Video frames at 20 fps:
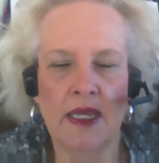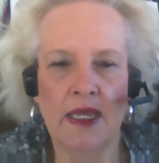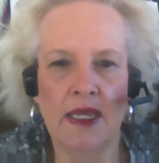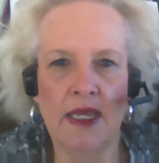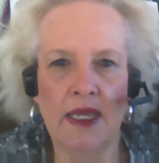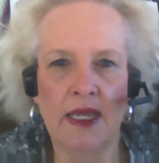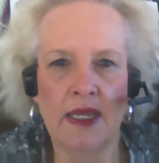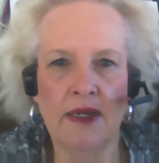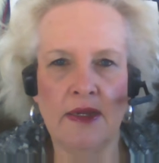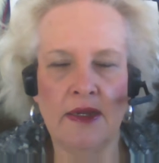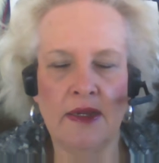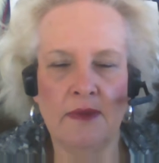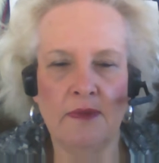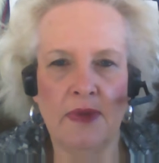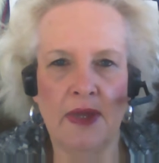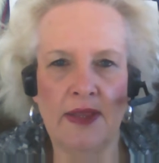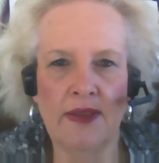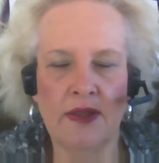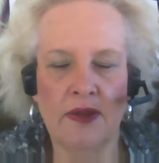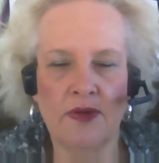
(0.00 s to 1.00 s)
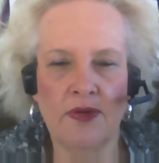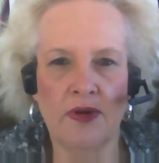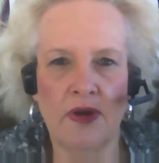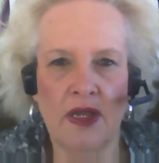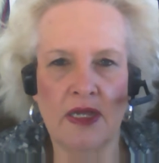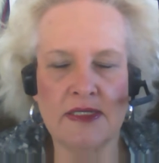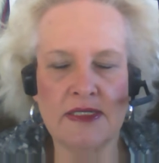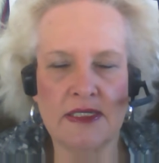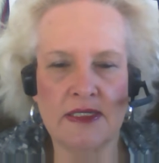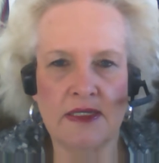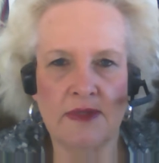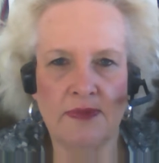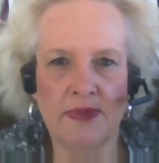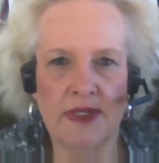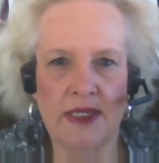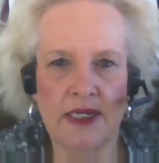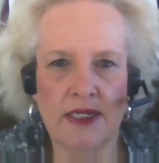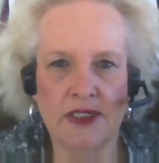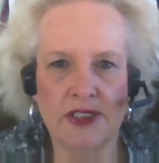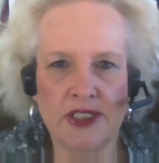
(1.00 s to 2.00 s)
And by the cross and the
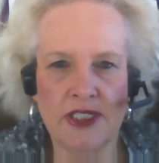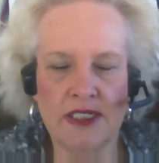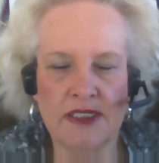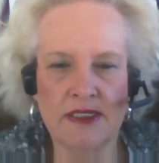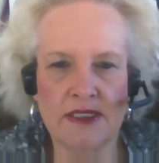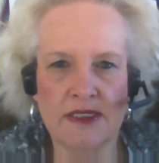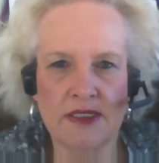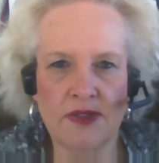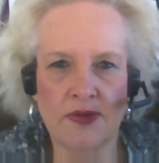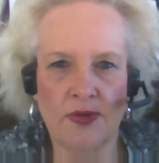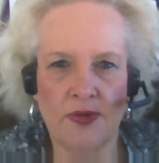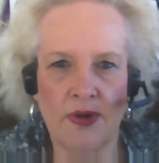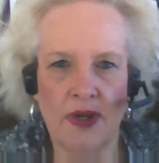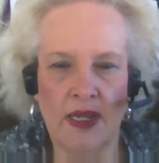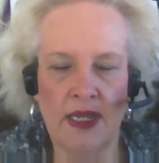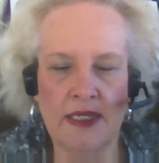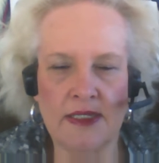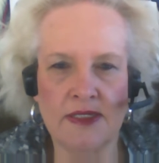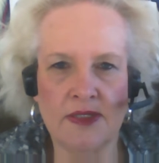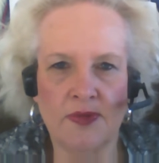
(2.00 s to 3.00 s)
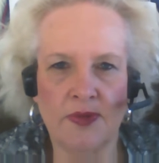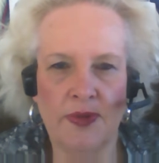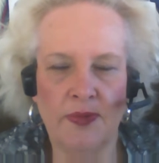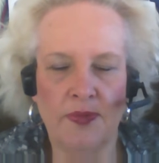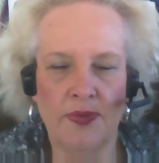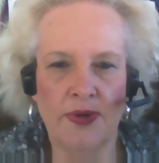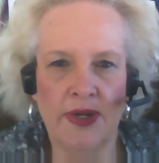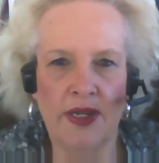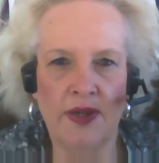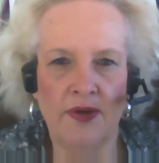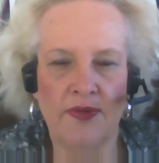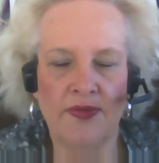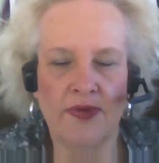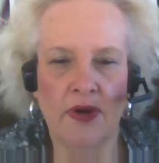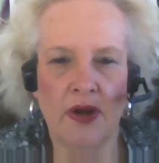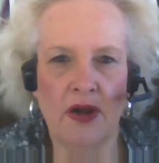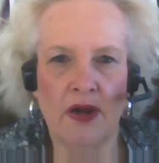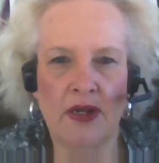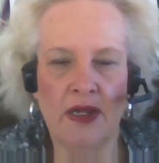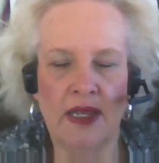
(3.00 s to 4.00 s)
blood of Jesus Christ, we pray over
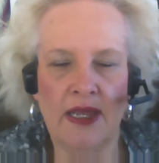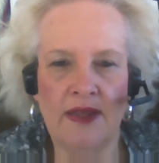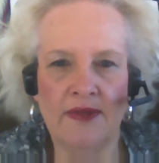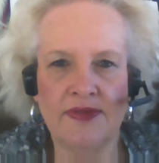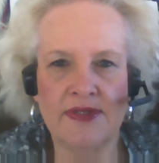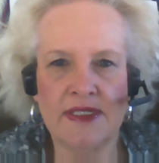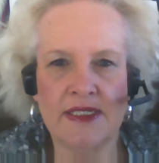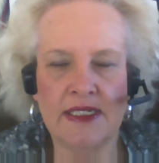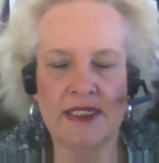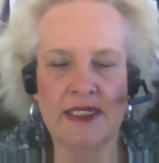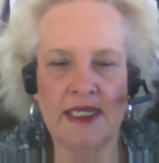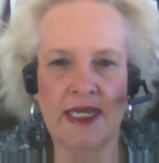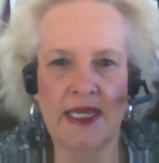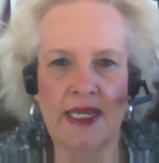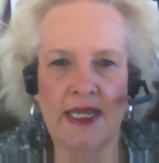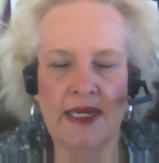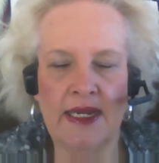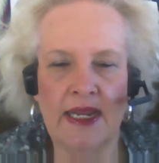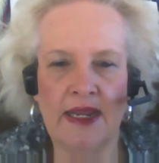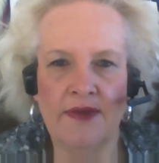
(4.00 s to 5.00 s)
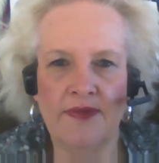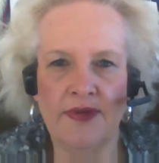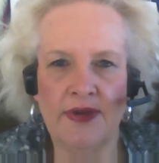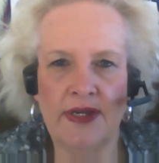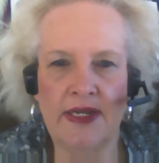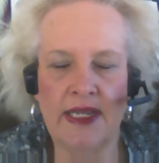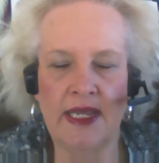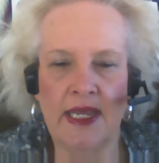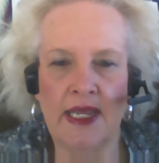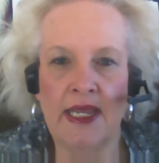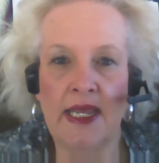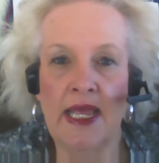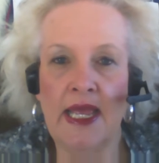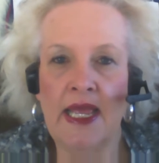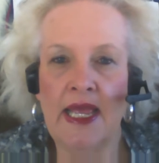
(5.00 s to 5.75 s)
our lives today and every day,